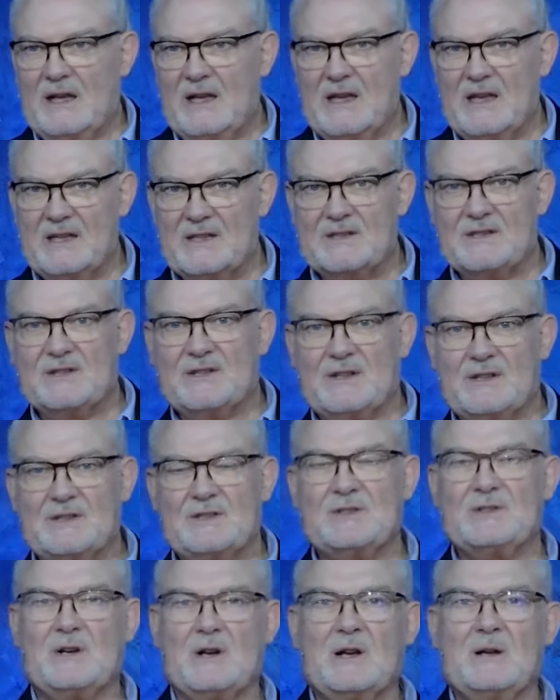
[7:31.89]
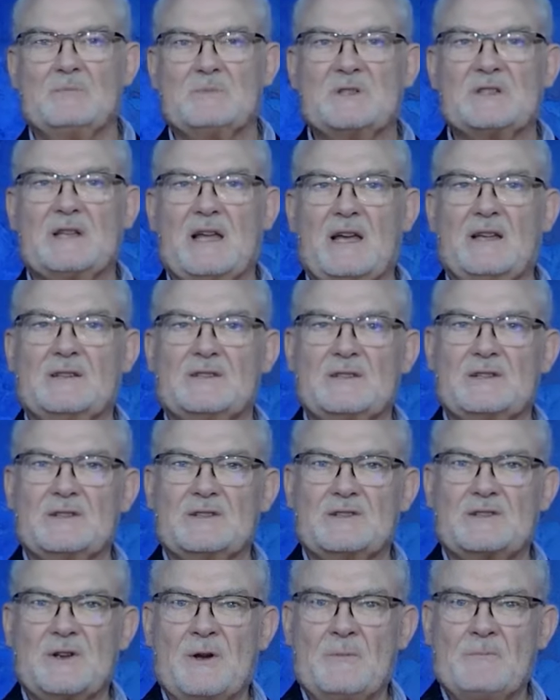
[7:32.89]
his
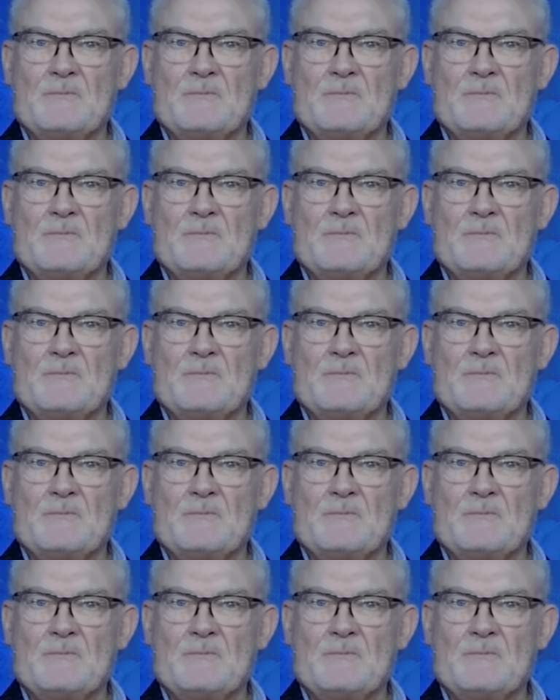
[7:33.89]
circumstances.